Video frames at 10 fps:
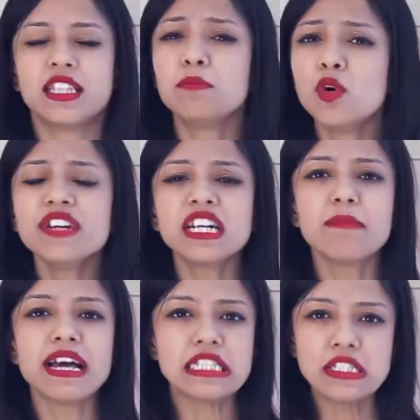The movie
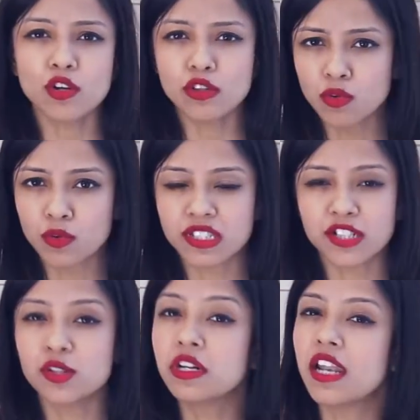commences on a note
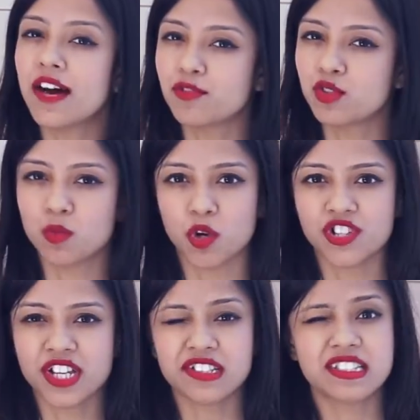that you'd love to
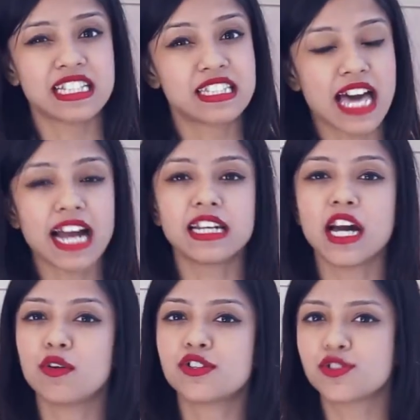watch, as it's exactly
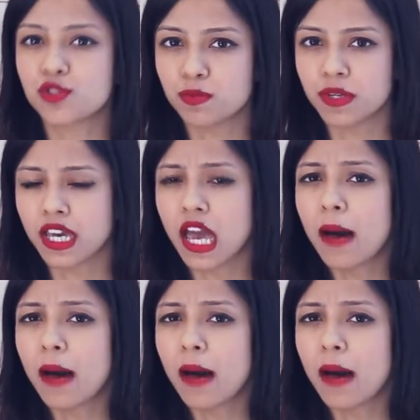how it should be.